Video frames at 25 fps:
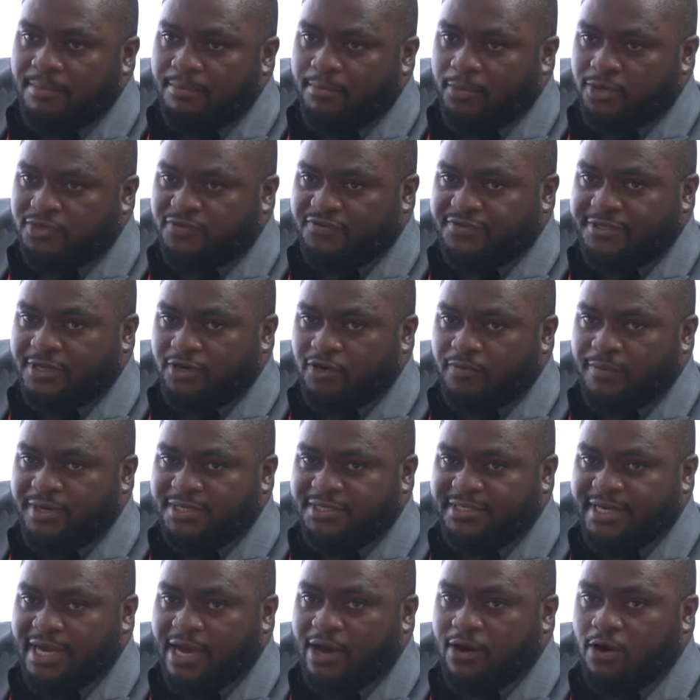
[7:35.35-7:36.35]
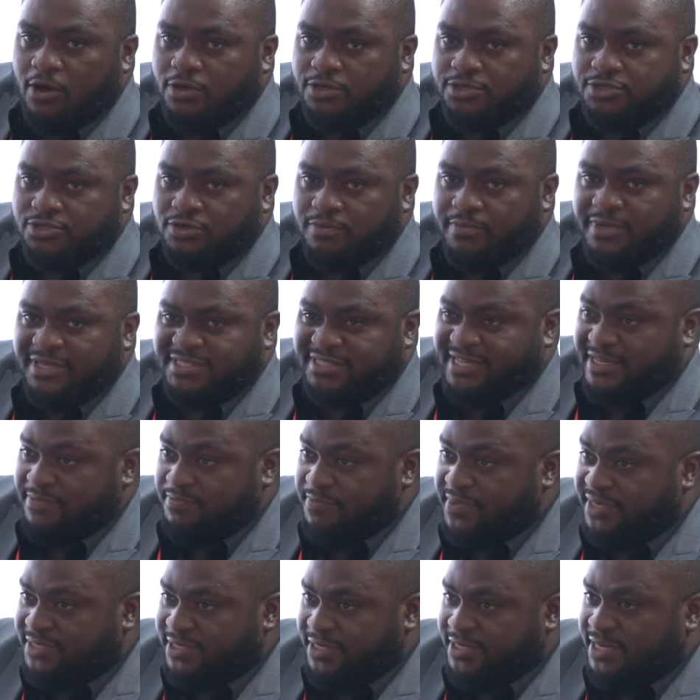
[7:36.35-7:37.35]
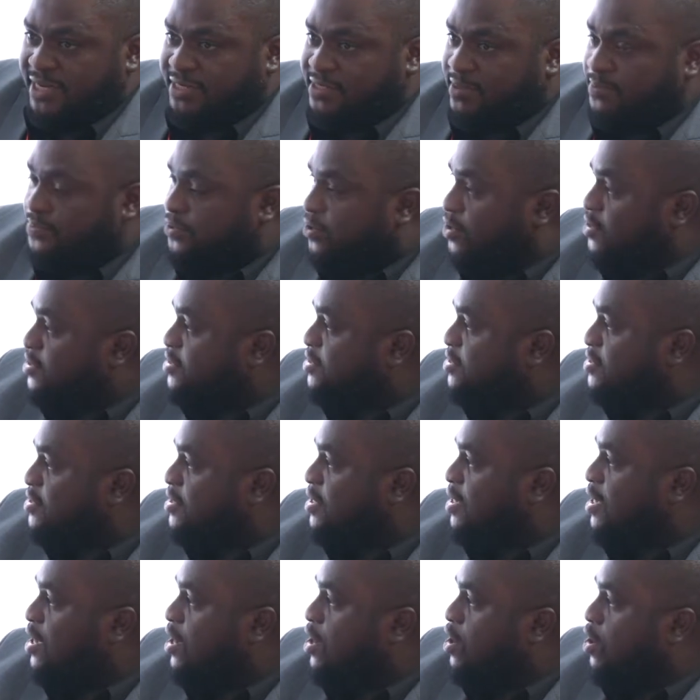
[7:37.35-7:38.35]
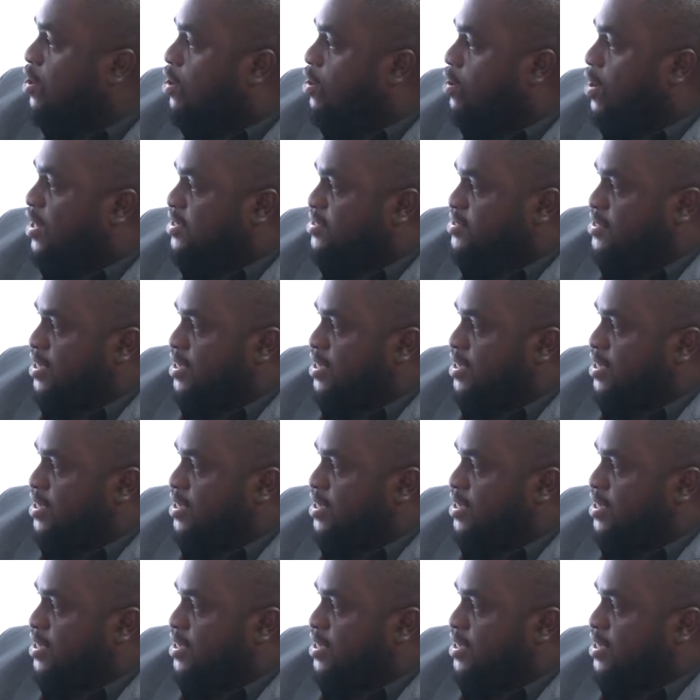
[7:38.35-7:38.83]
Most of the documents are also being submitted at the port or at